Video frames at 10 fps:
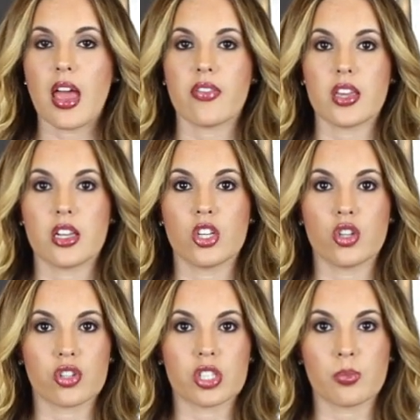and then
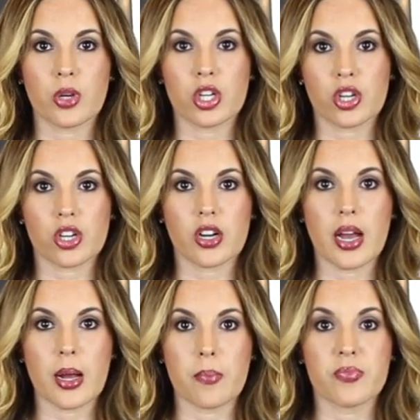you'll just put your
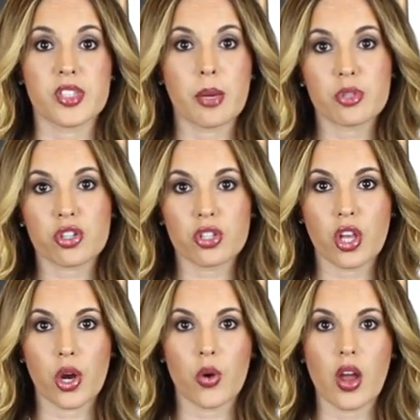um, temperature to
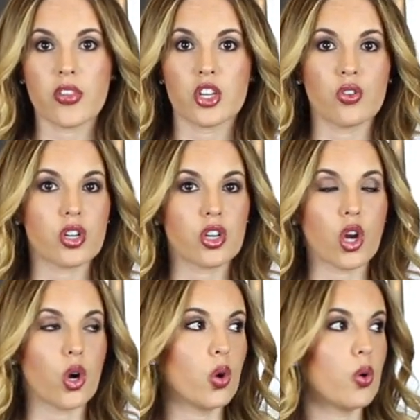low, and then you can
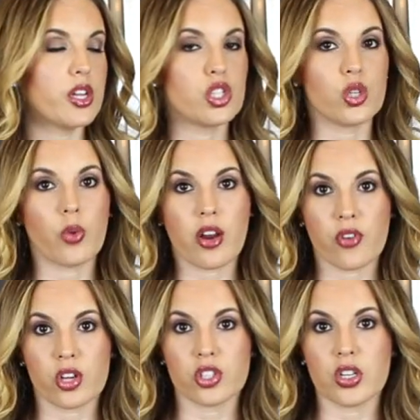go and do
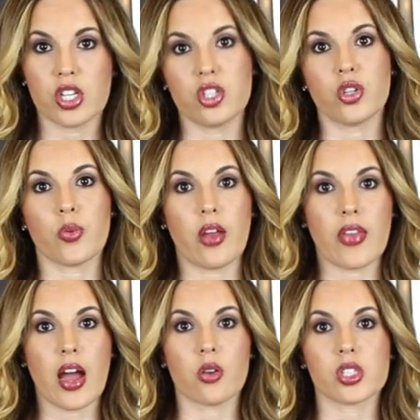whatever else you need to do around
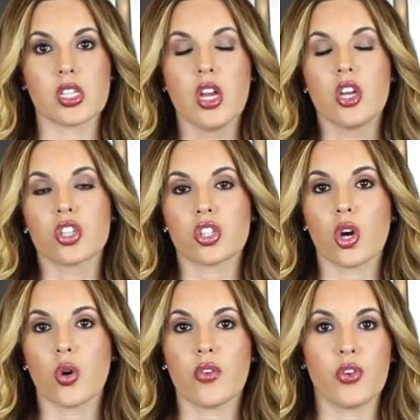the house.
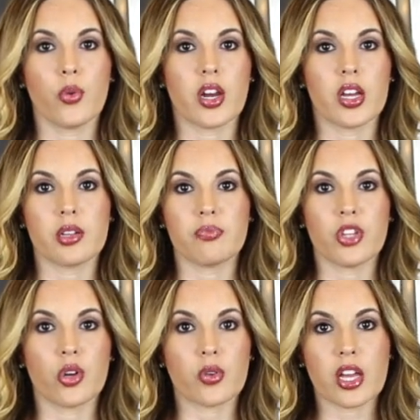So if you want
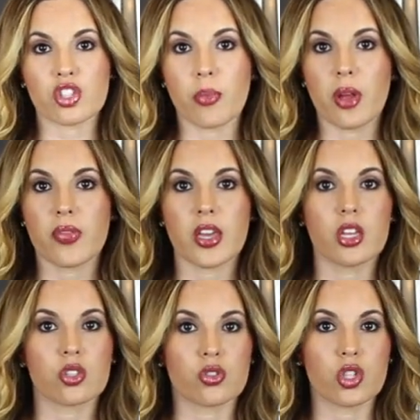to, you know, catch up on
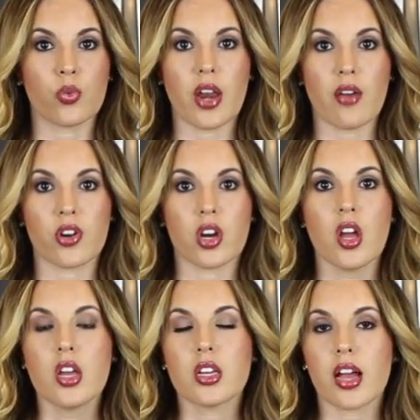things or do
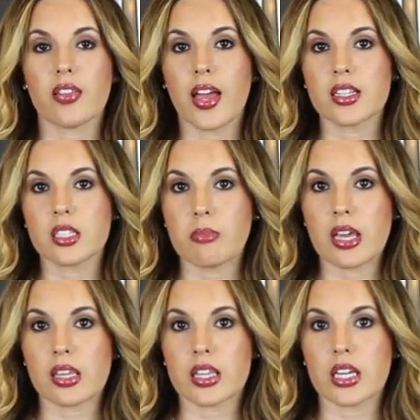whatever. I like to
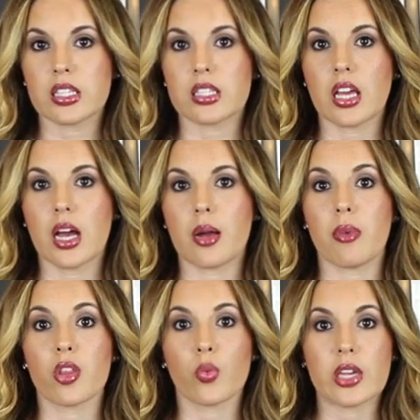make this um,
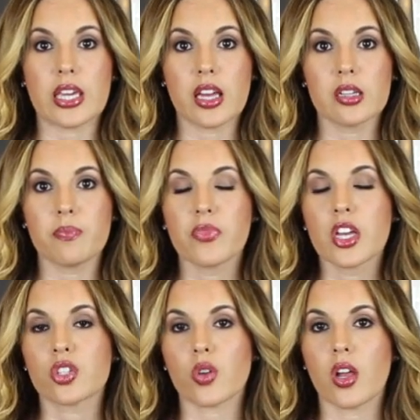on the weekend,
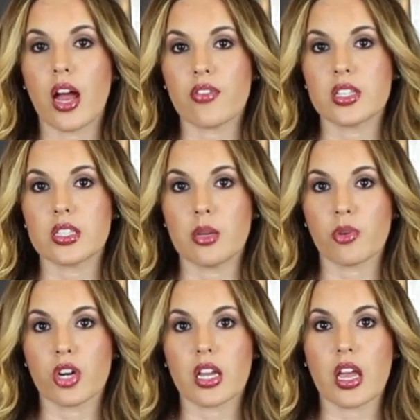so I'll have it
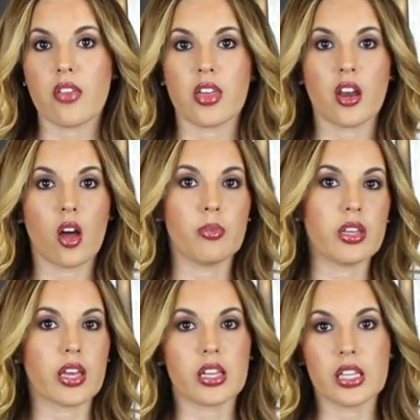simmering, and then I'll
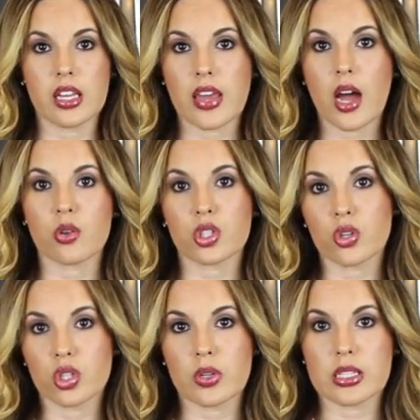be like cleaning the house
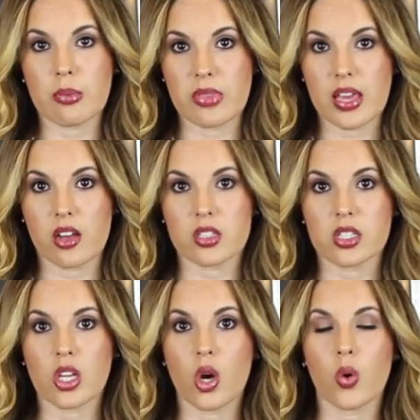or doing something else.
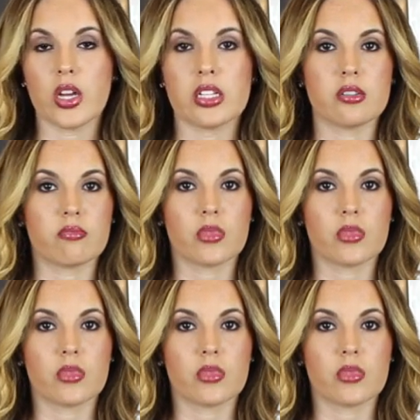So it